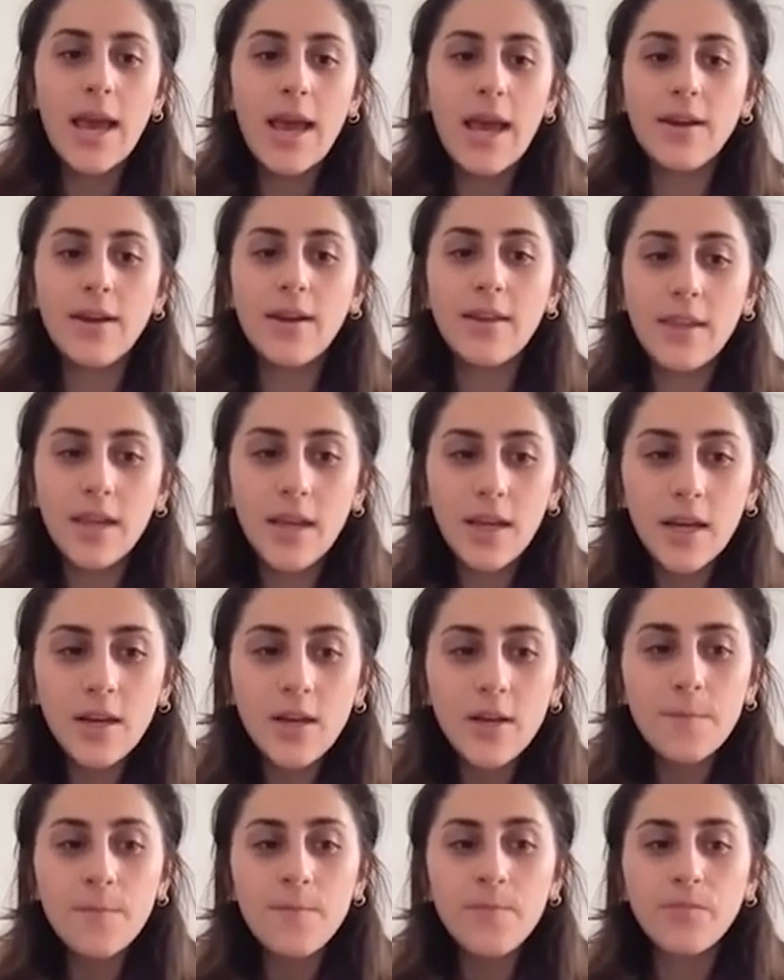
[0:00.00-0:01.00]
And I
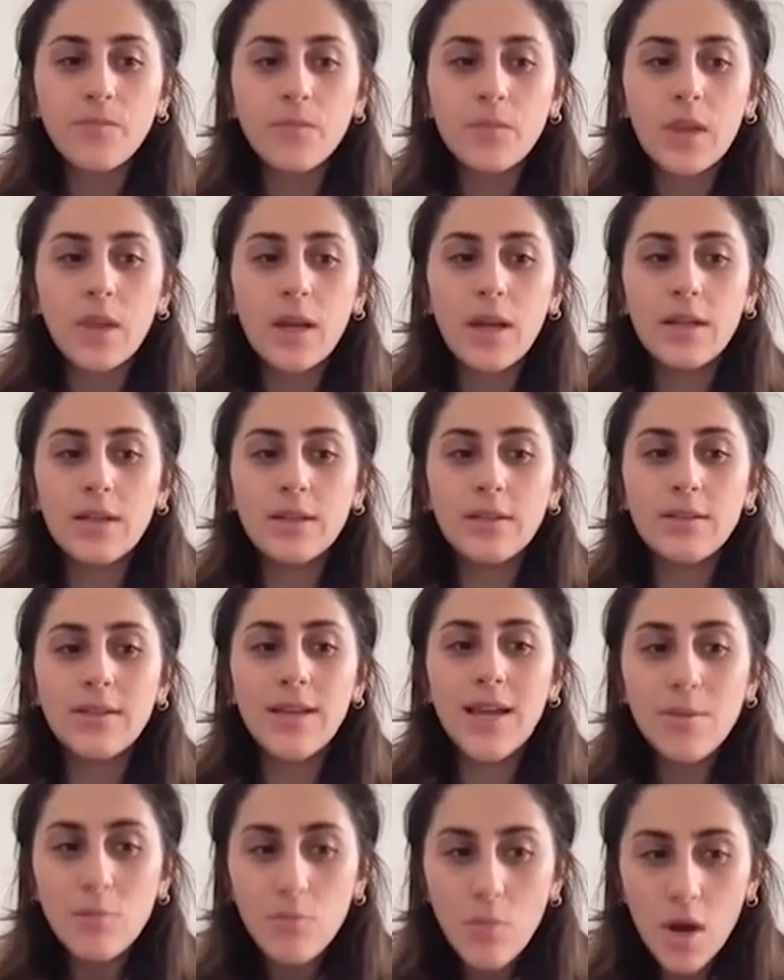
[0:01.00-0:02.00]
think
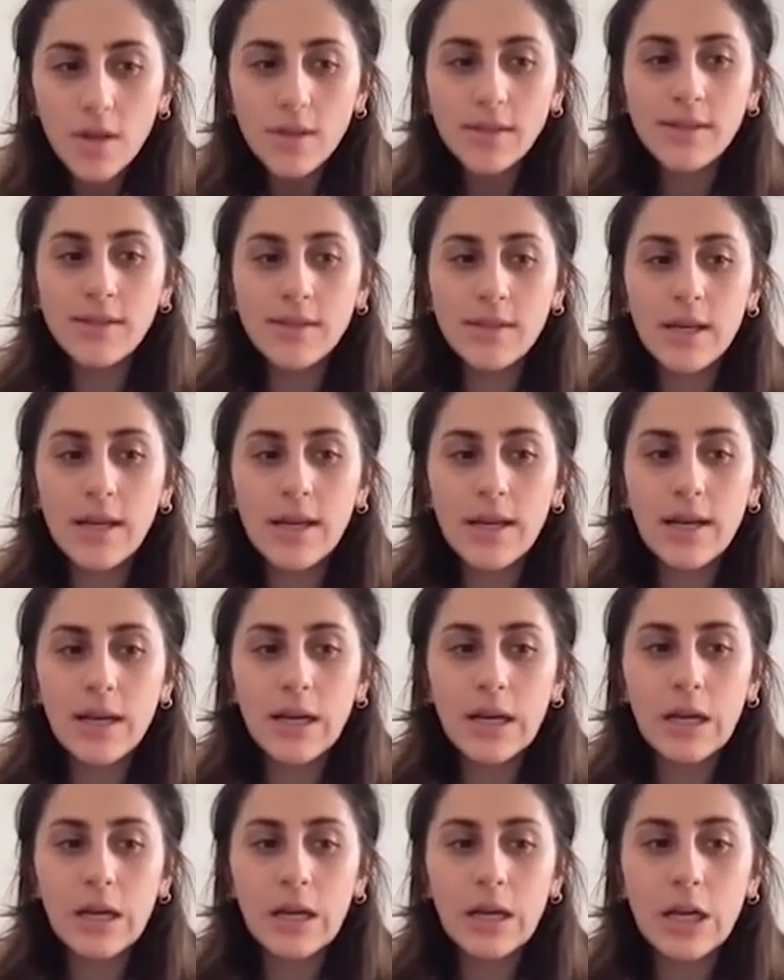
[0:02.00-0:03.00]
they must
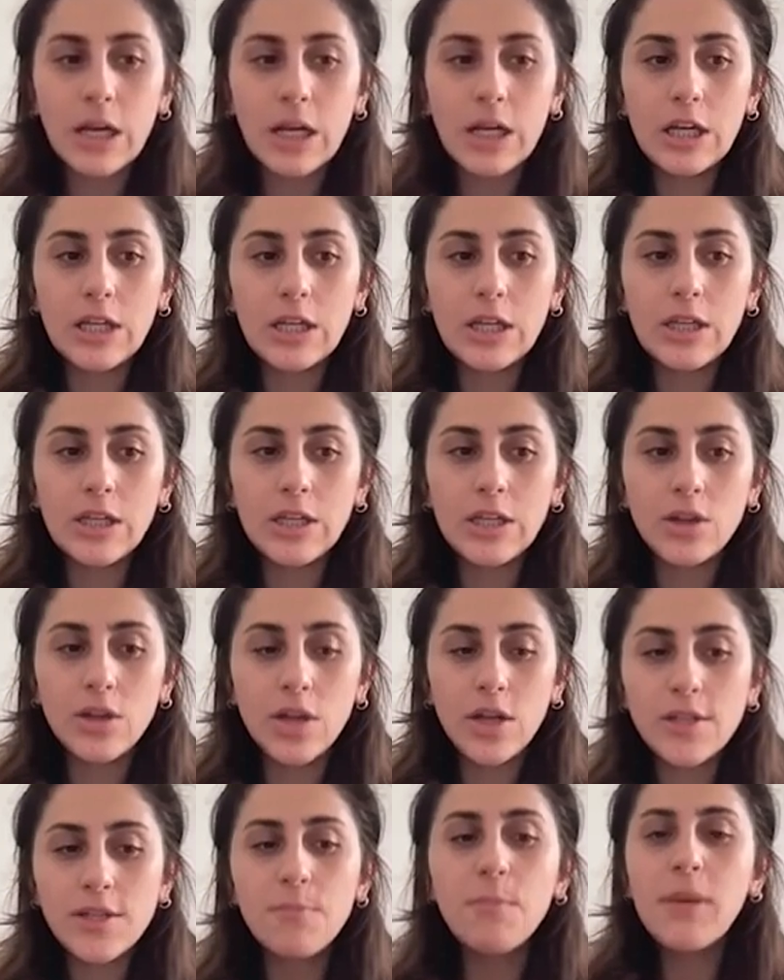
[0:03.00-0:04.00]

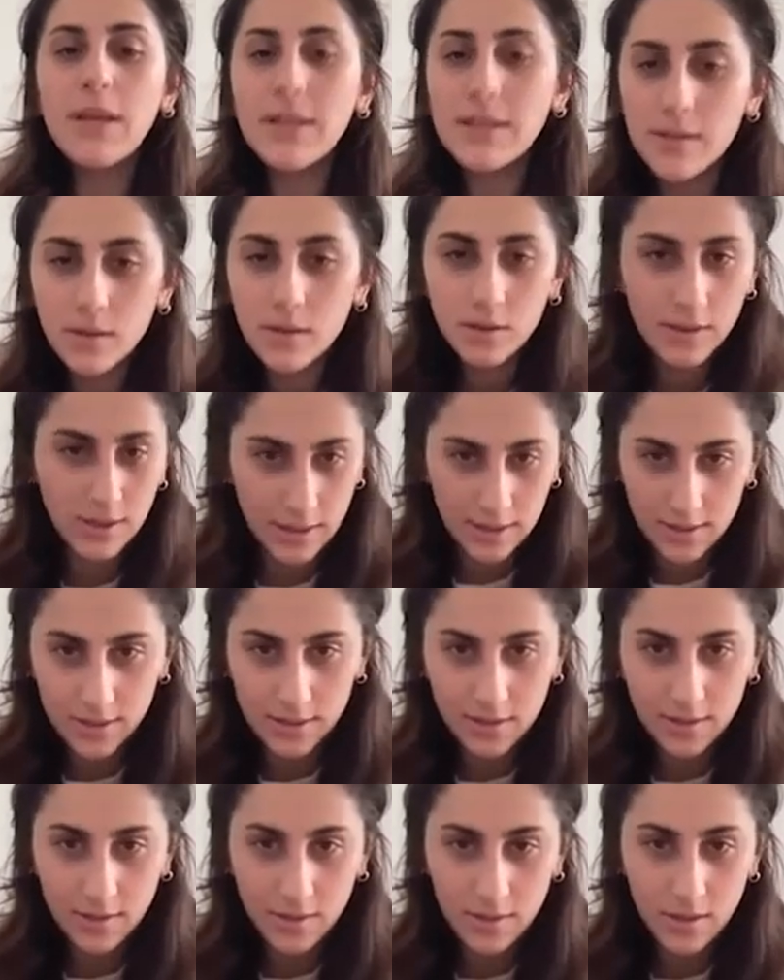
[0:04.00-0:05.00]
not mix
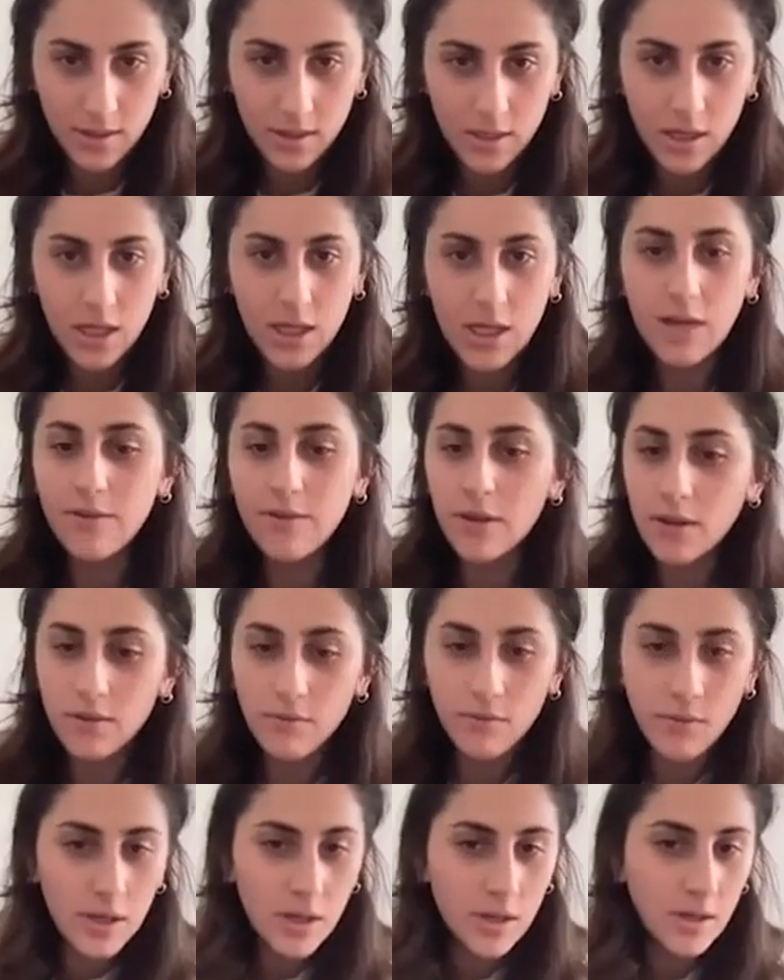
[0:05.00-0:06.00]
this. Even
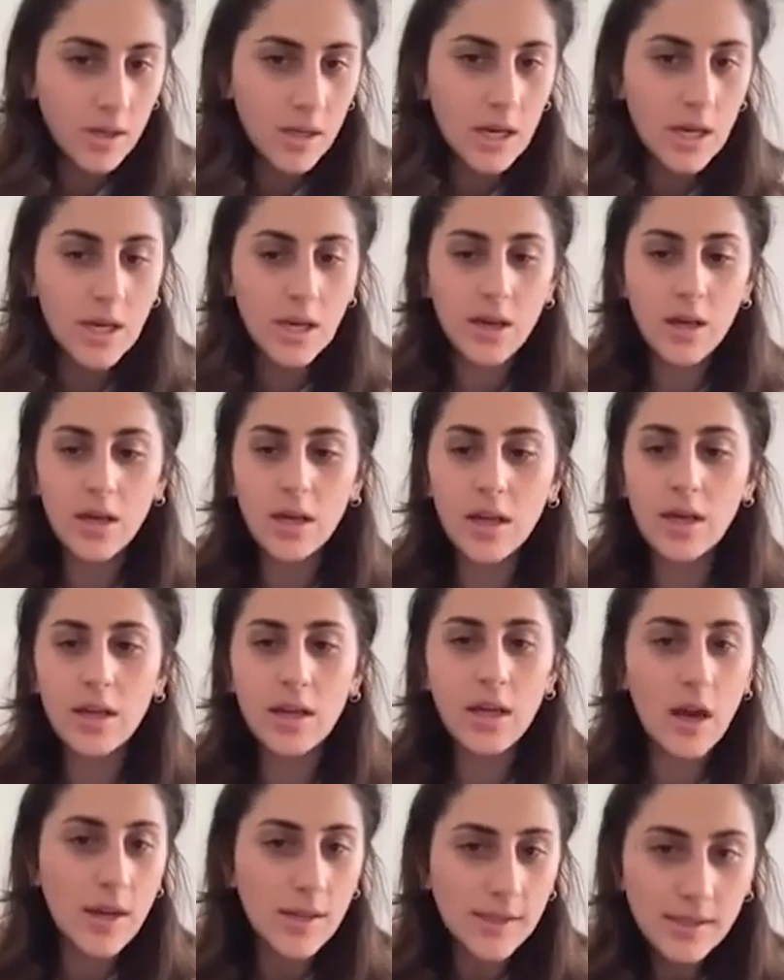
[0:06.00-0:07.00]
the
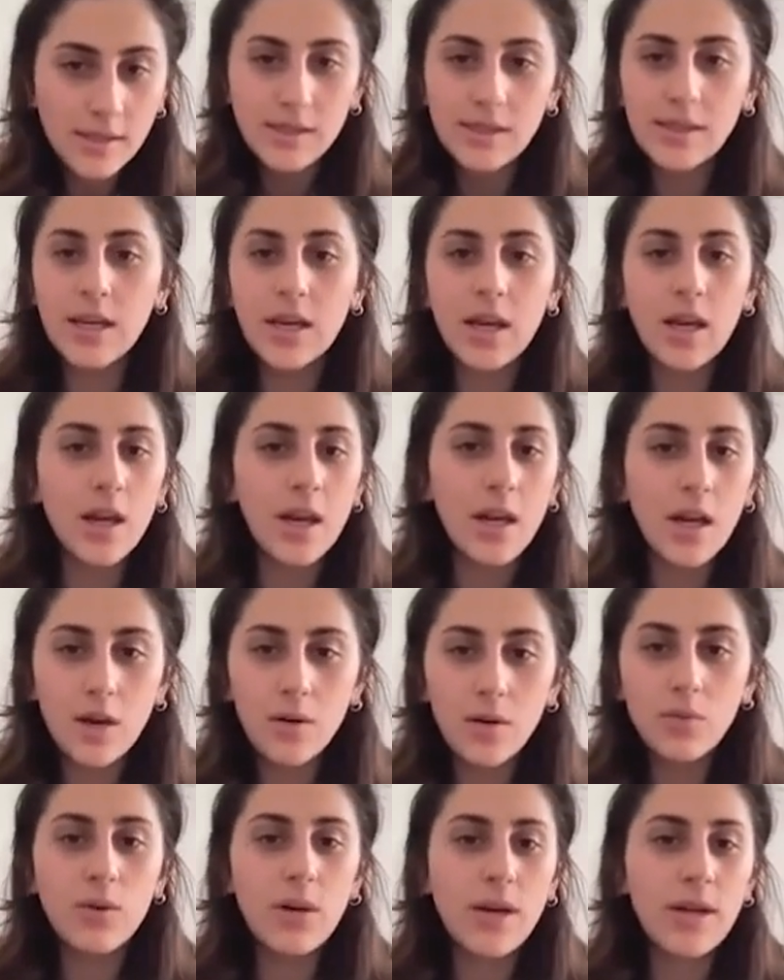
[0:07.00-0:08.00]
ICC
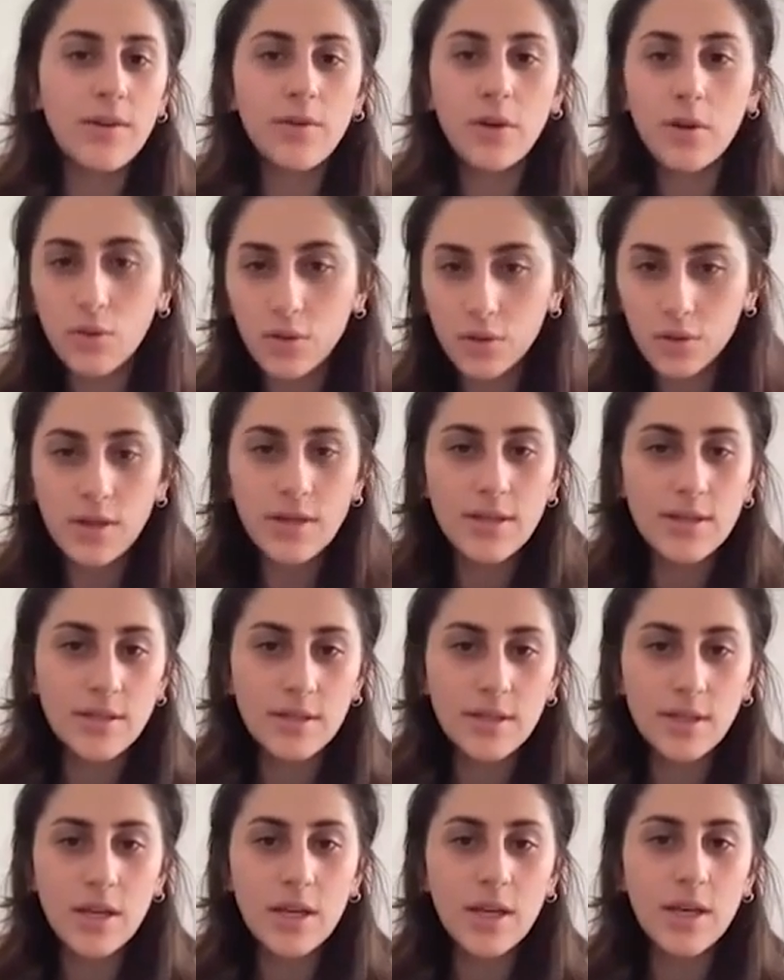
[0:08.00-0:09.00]
allow and
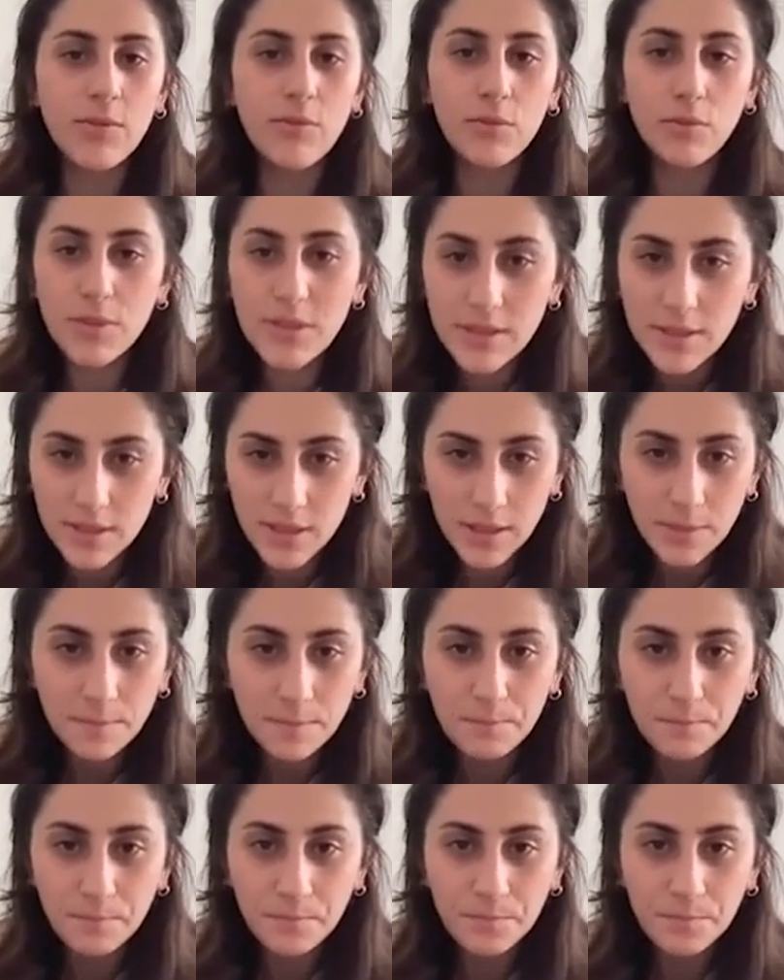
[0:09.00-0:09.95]
recognize women's team,